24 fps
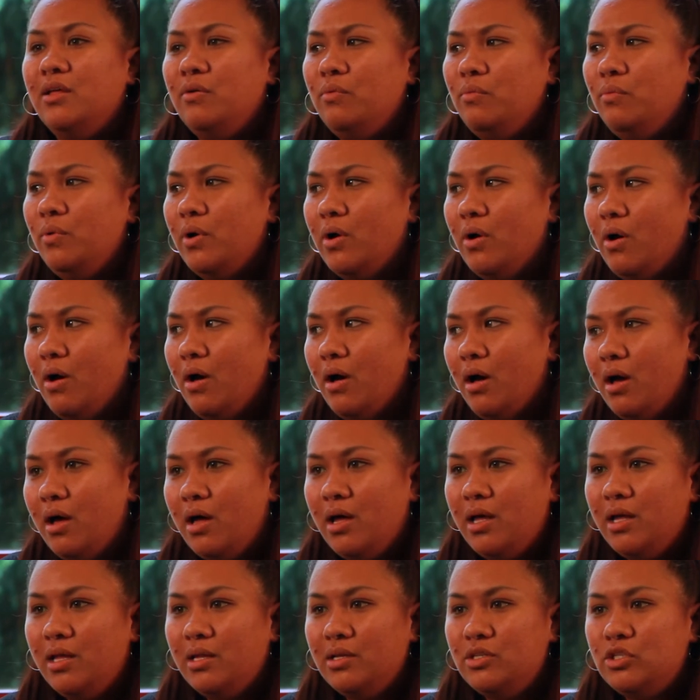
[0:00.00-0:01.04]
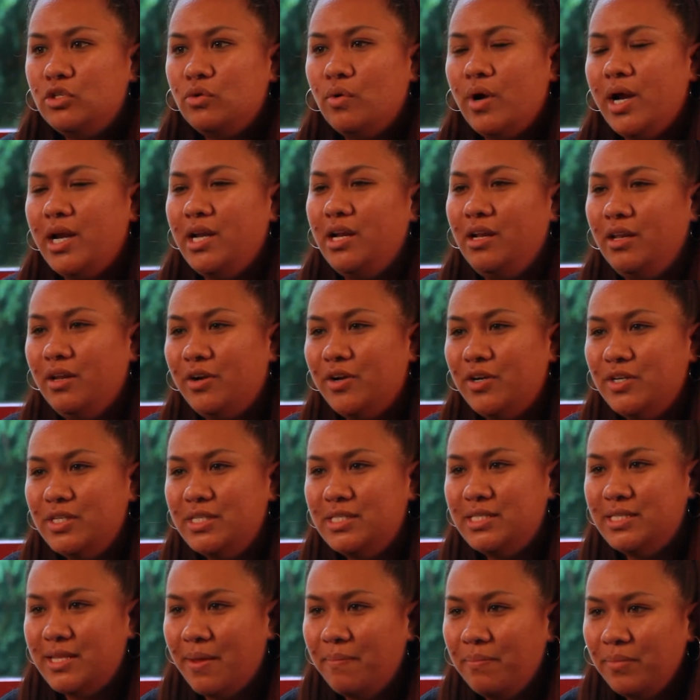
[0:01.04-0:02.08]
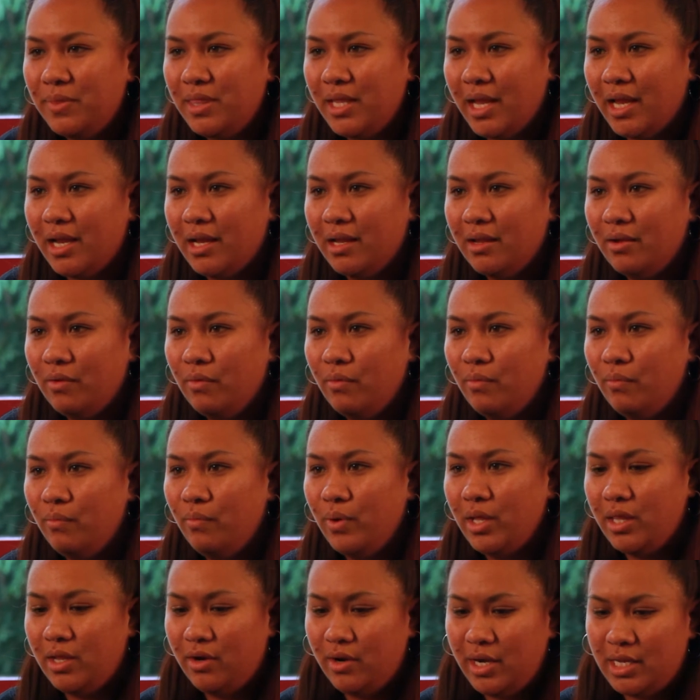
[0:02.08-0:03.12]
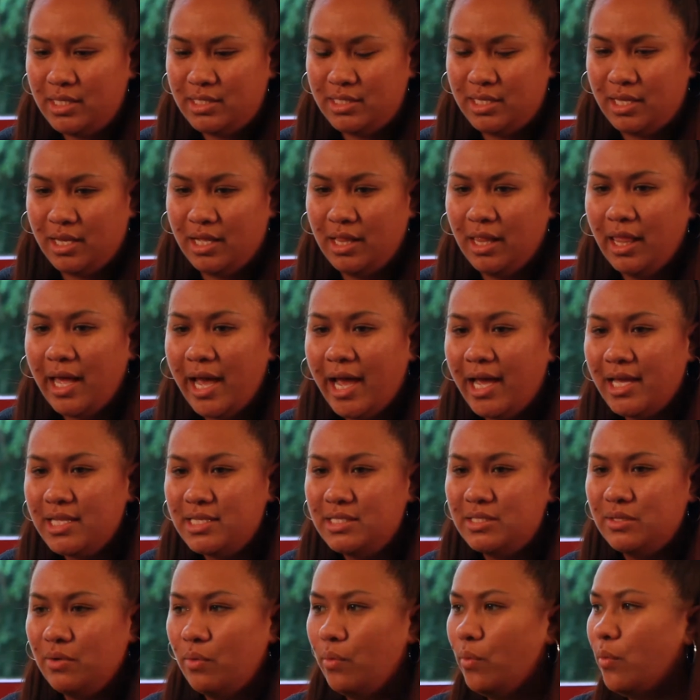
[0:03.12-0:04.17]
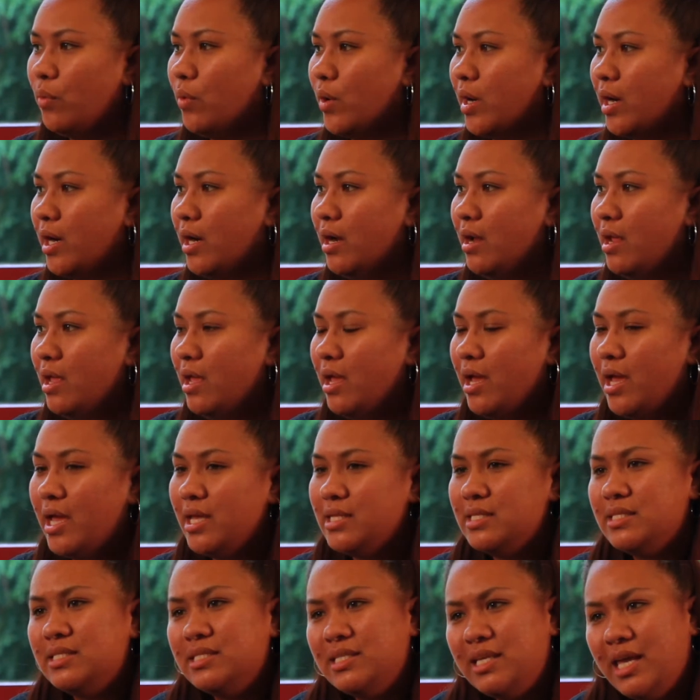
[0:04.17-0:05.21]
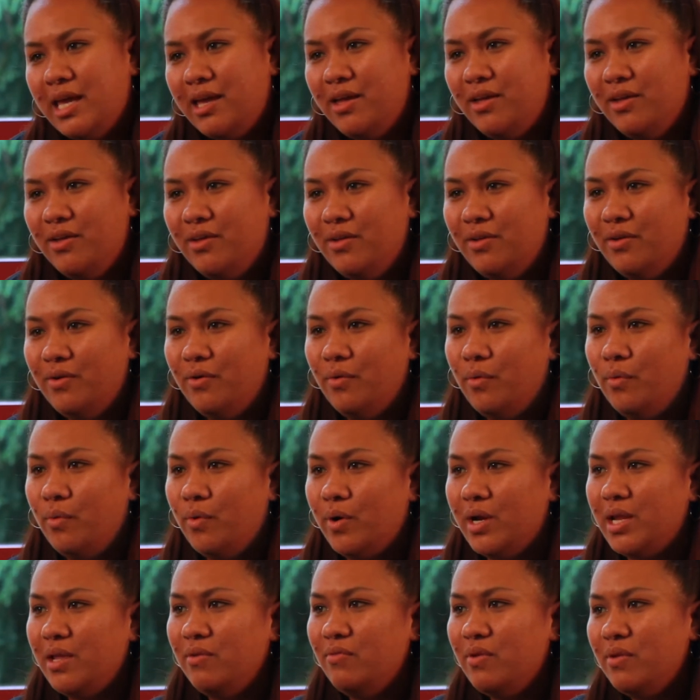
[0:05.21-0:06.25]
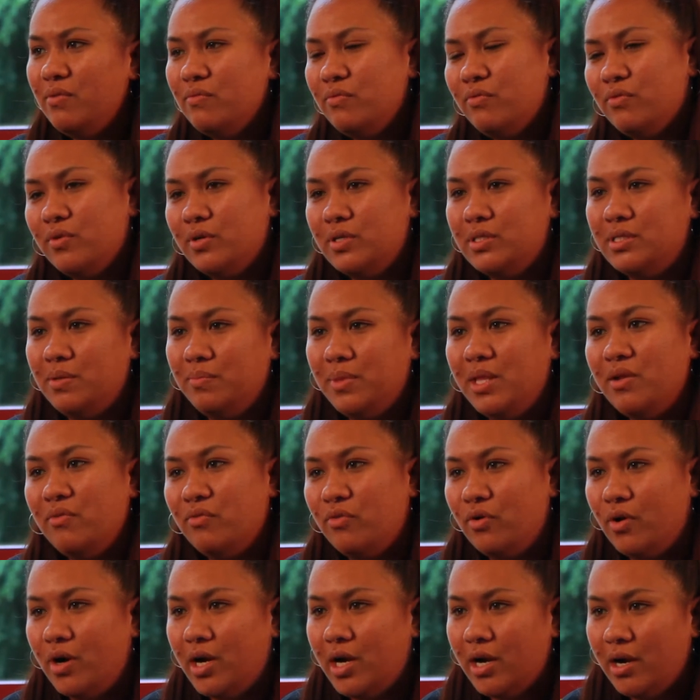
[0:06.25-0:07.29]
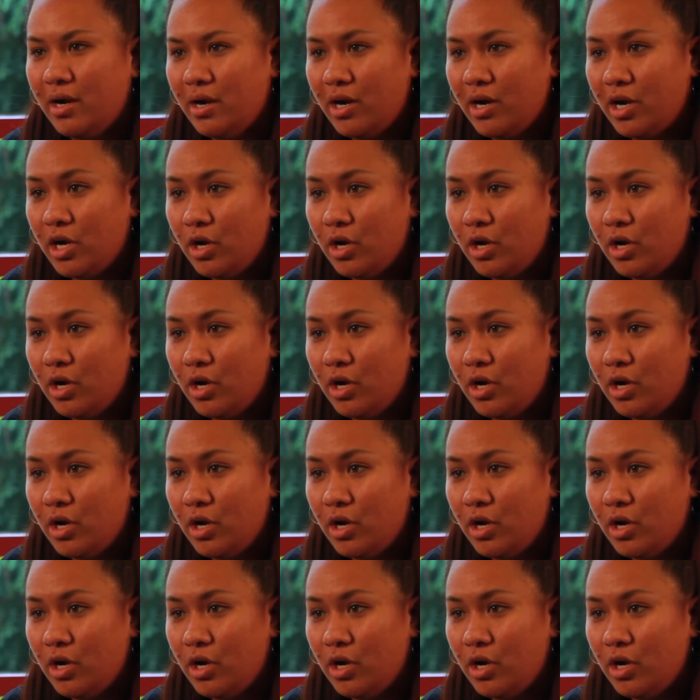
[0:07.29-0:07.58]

we're all trying to learn something, whether it's a class or a skill or even for something for our